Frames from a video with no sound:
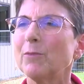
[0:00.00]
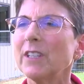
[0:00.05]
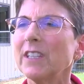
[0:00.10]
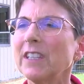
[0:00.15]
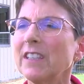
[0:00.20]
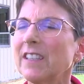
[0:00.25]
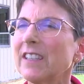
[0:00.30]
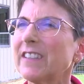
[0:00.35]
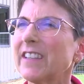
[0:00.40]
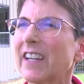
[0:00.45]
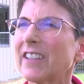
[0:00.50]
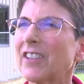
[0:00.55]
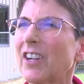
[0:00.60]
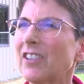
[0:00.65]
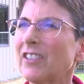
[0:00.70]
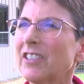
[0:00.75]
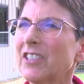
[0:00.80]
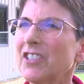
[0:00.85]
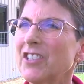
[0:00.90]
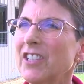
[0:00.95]
really the
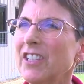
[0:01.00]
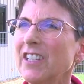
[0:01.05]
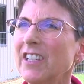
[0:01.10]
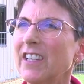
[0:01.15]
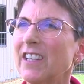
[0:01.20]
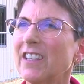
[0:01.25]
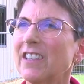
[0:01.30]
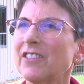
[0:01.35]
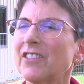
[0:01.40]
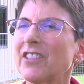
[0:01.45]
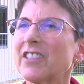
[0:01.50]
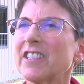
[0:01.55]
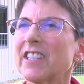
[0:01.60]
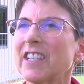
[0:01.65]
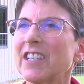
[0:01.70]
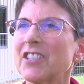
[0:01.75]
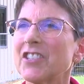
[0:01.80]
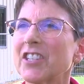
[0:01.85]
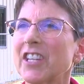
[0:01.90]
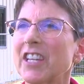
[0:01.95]
technology in
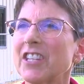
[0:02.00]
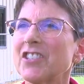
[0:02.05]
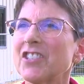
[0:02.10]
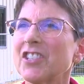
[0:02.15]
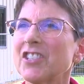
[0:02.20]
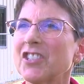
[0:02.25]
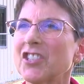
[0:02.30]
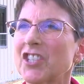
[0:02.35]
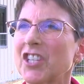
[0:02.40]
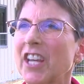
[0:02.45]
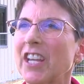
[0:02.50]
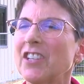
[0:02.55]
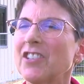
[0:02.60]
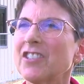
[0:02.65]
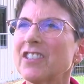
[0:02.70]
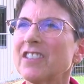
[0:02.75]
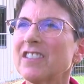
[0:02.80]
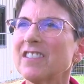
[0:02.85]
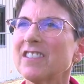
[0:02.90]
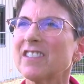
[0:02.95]
nursing education
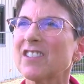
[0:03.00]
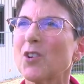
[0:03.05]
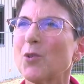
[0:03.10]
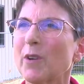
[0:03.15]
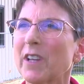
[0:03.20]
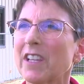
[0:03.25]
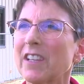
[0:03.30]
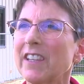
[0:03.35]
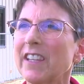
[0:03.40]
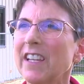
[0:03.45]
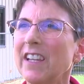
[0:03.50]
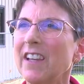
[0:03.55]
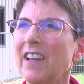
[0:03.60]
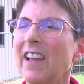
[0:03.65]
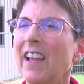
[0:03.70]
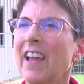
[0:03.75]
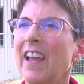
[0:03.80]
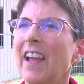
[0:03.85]
changes quickly.